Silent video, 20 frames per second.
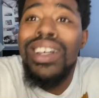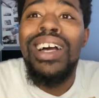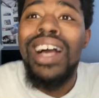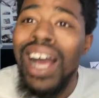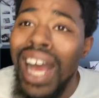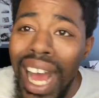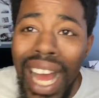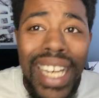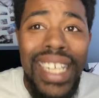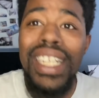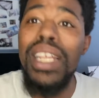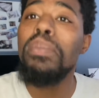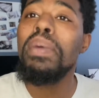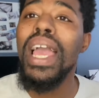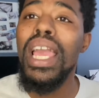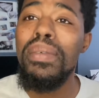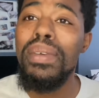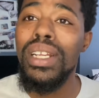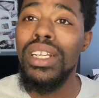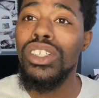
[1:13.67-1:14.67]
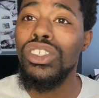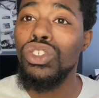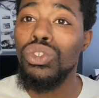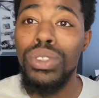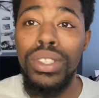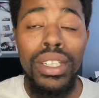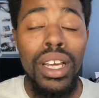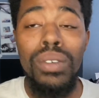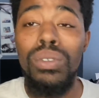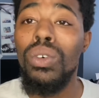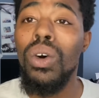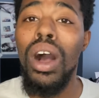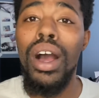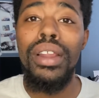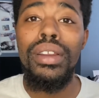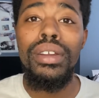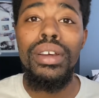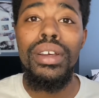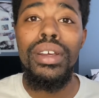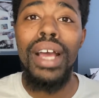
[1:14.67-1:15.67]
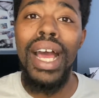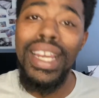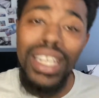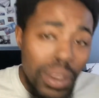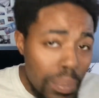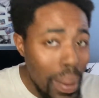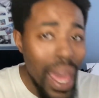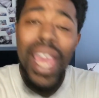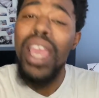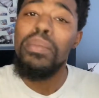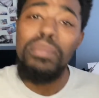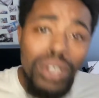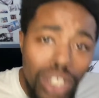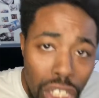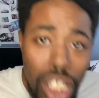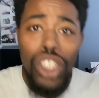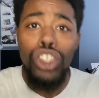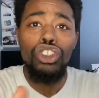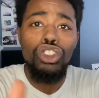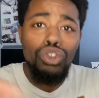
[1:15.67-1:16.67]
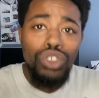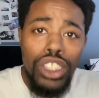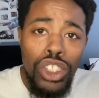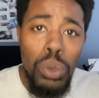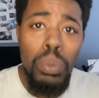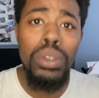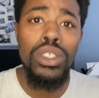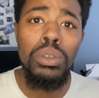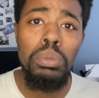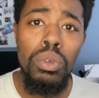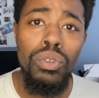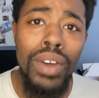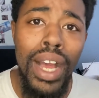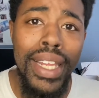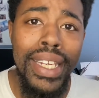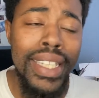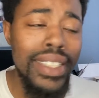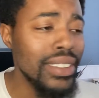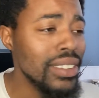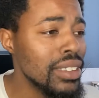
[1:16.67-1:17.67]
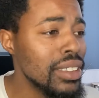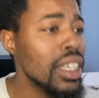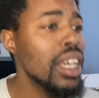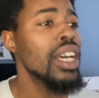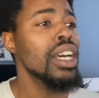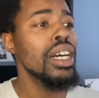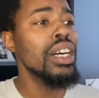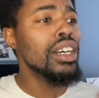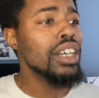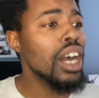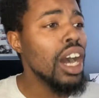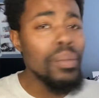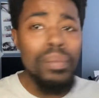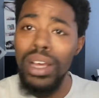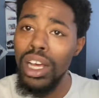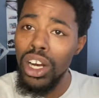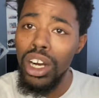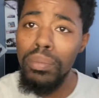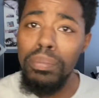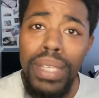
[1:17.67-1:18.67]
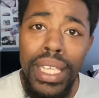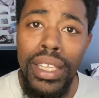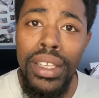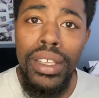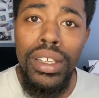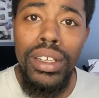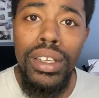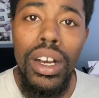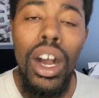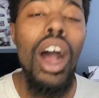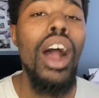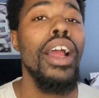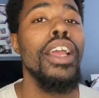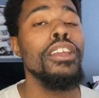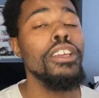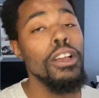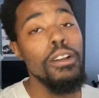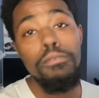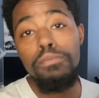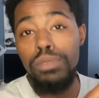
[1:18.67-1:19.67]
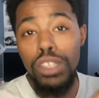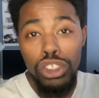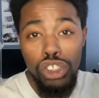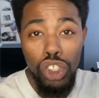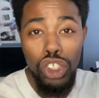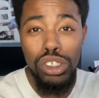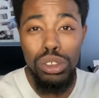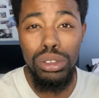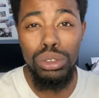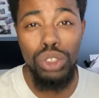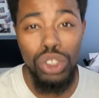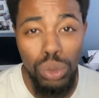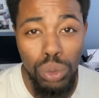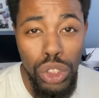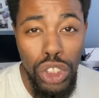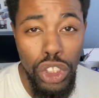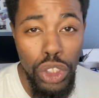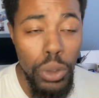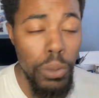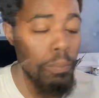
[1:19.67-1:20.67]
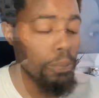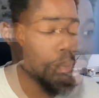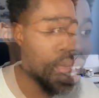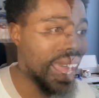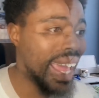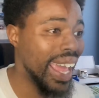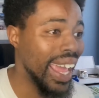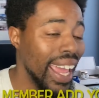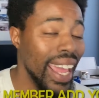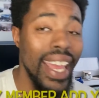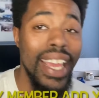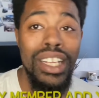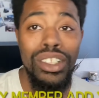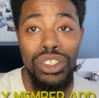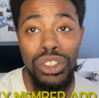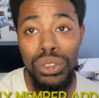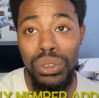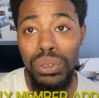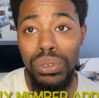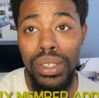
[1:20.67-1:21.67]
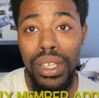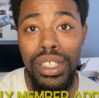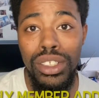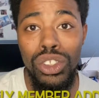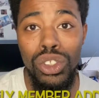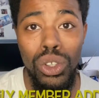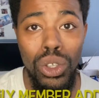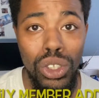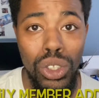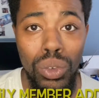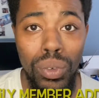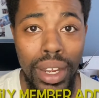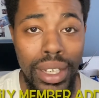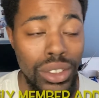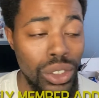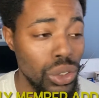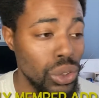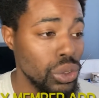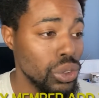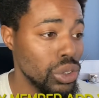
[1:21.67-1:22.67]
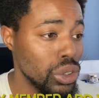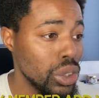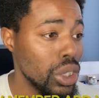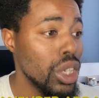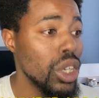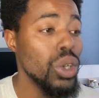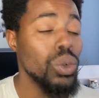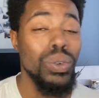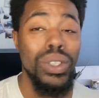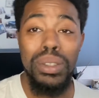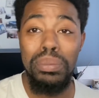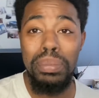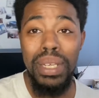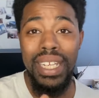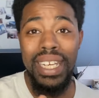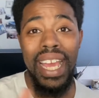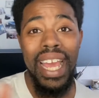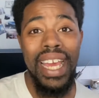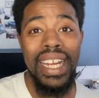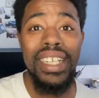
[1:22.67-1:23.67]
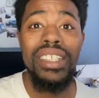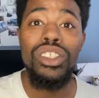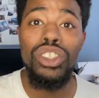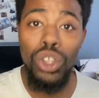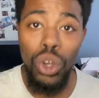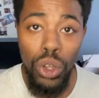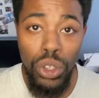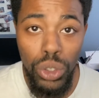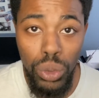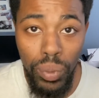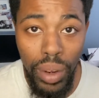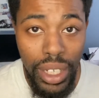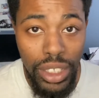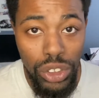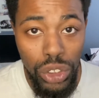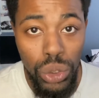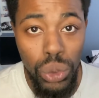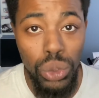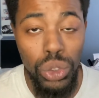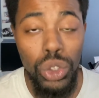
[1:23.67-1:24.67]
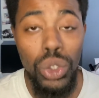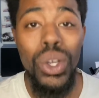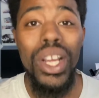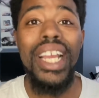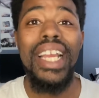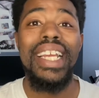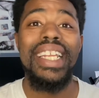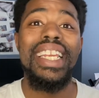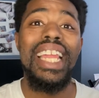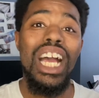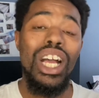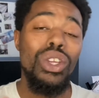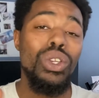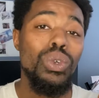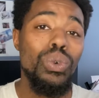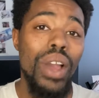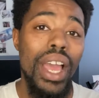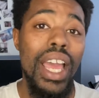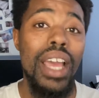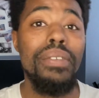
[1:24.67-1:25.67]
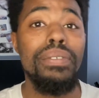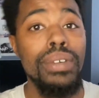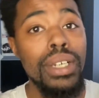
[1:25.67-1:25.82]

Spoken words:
I need payment history, Devon. I need payment history, Super Simple Finances. Come help me. All right, so this is what you want to do. Add you as an authorized user, which been added as an authorized user. Now you have